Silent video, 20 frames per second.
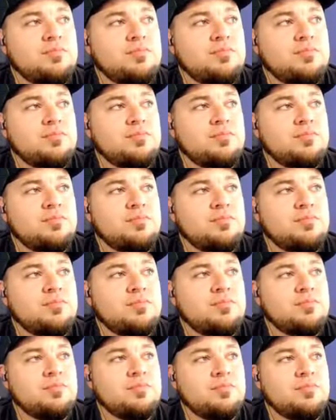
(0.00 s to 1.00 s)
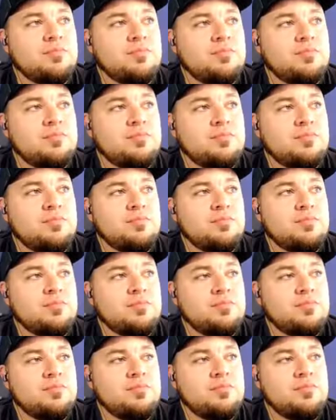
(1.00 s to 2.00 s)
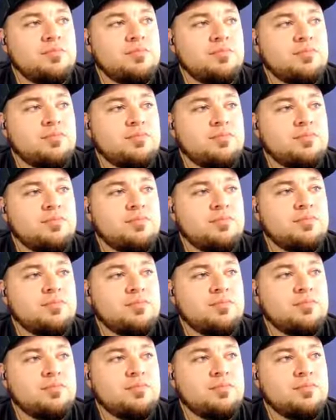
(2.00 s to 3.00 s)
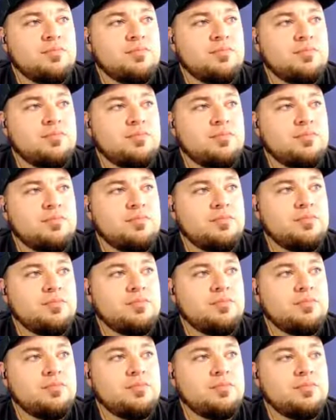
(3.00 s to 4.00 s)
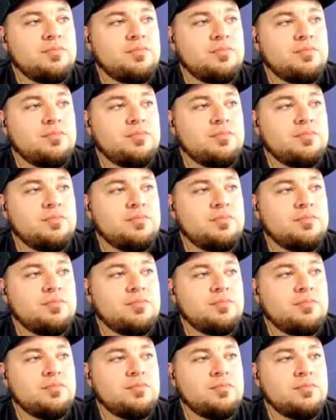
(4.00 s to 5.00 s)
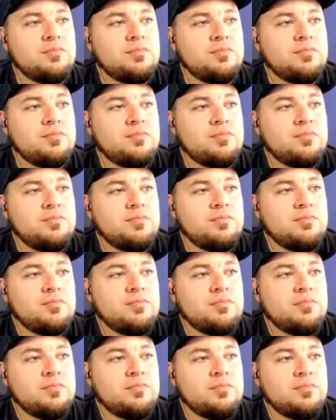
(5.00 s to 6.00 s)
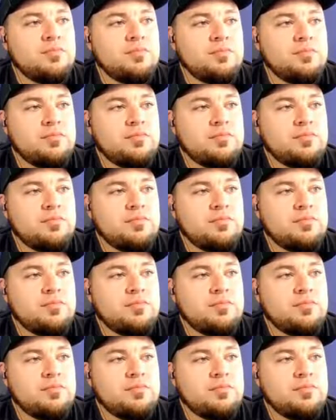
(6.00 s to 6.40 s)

The person shown says nothing.